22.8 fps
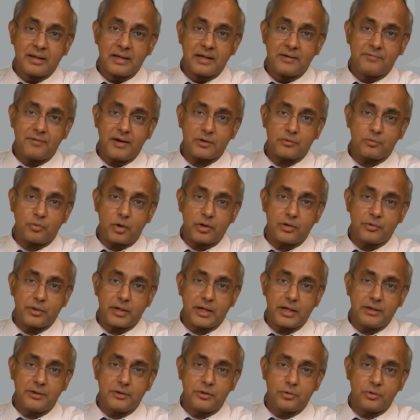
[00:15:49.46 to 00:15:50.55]
In fact, what you
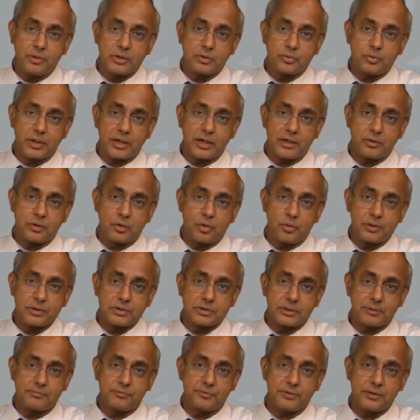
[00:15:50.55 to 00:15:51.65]
can do is we can go one
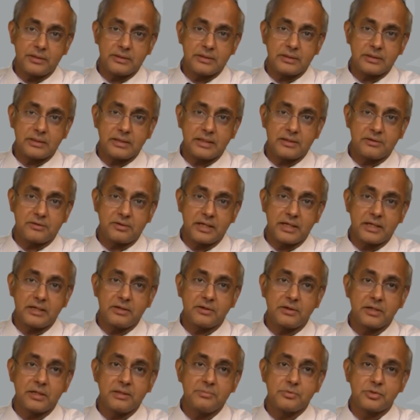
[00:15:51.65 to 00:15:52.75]
step further and think
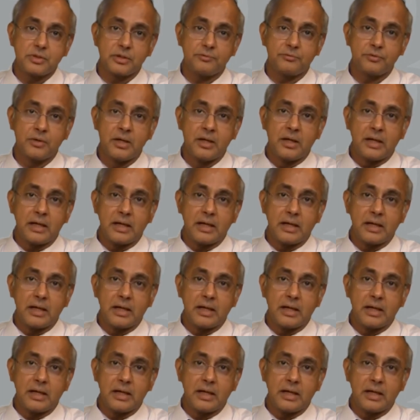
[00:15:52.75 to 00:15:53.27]
in terms of